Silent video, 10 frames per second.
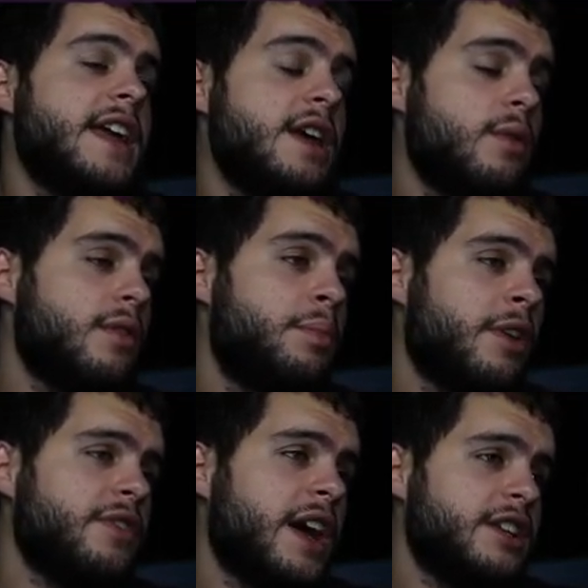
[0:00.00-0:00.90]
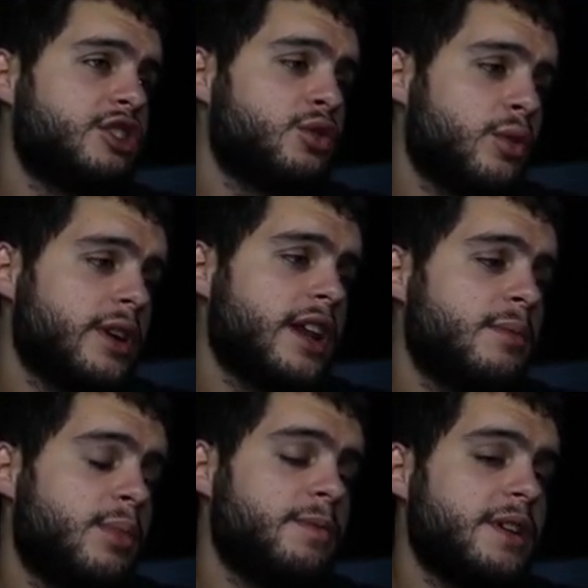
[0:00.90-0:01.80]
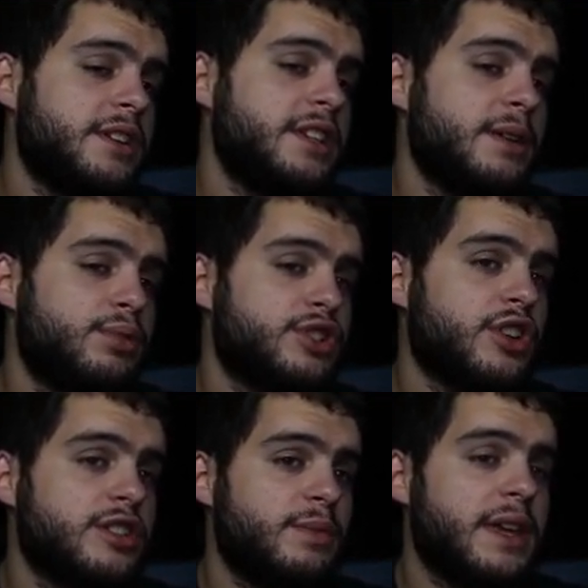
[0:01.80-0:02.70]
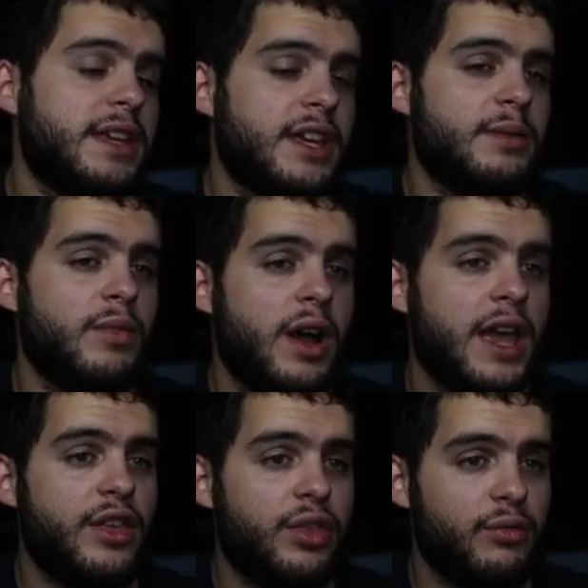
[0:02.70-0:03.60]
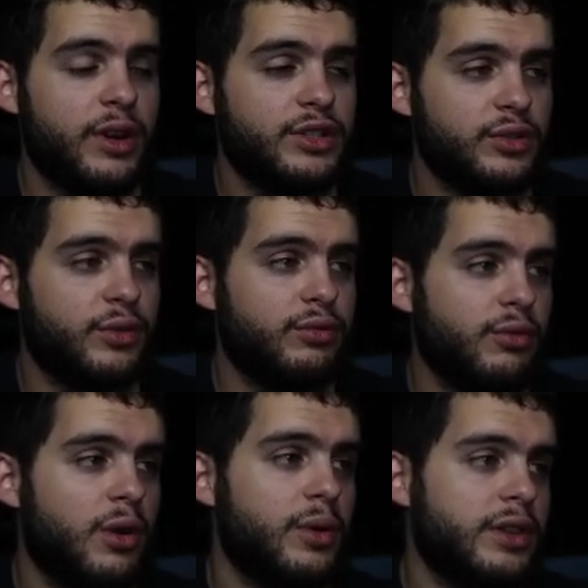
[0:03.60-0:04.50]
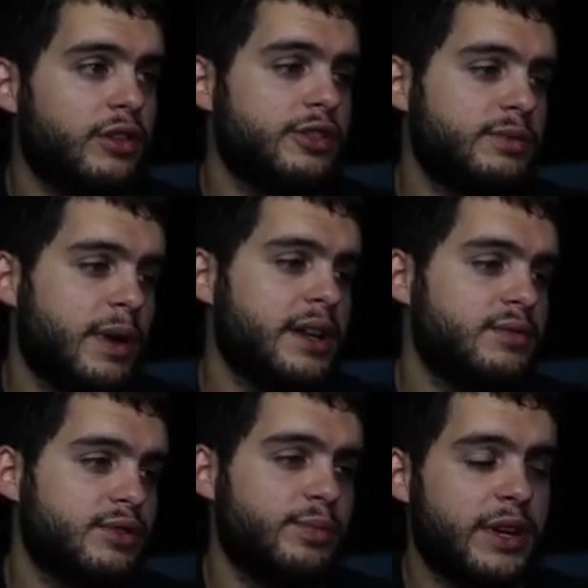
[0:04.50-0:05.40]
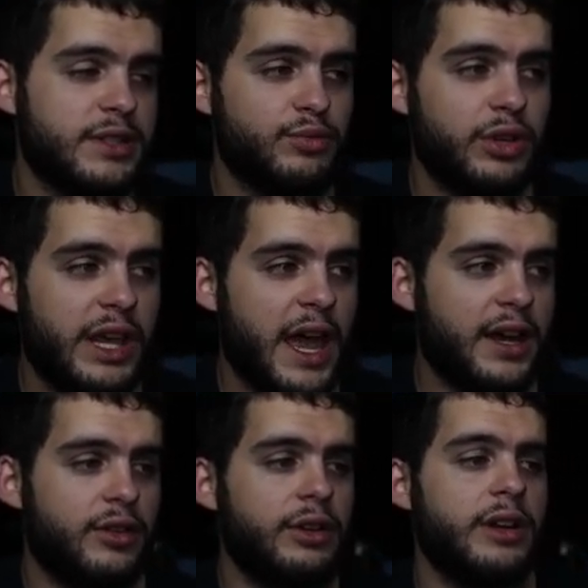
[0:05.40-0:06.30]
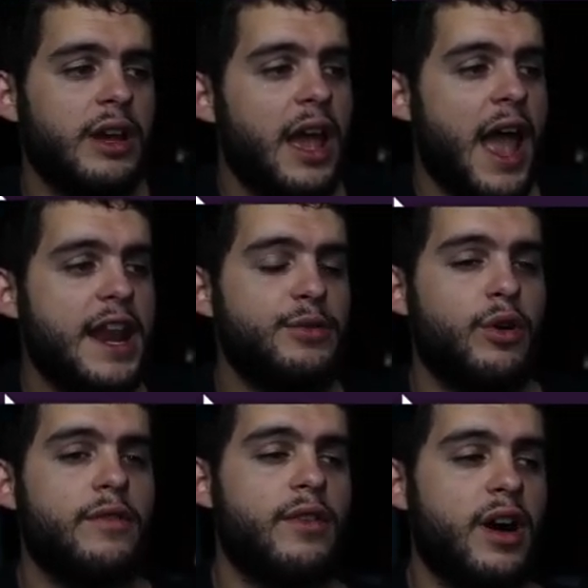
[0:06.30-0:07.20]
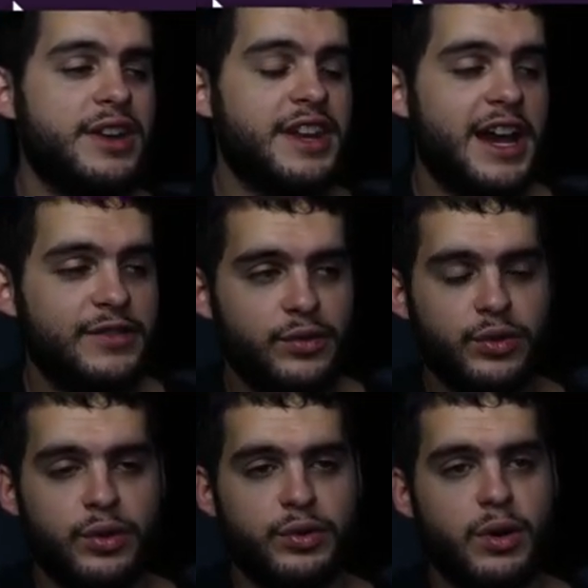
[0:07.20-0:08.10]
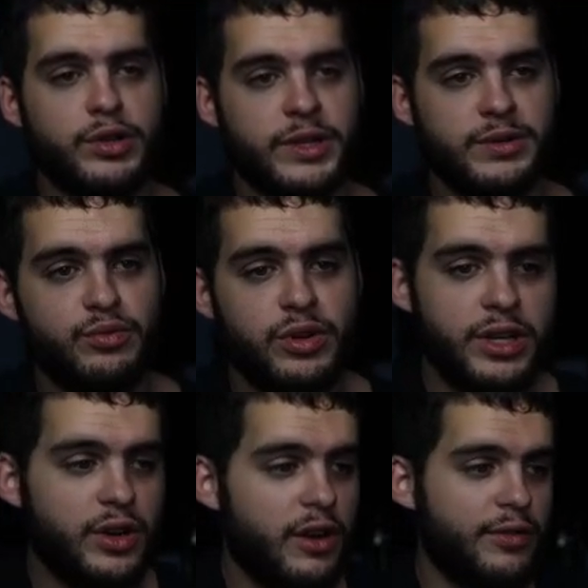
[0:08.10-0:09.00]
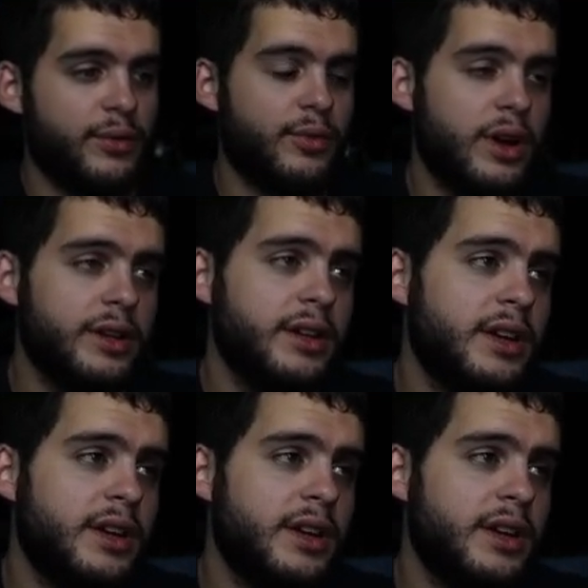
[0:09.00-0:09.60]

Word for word: He will above 90 short and above 90 deep, which does make him a threshold thrower at those spots, which makes him really accurate. And he will have a 94 throw on the run, which makes him really good off the run.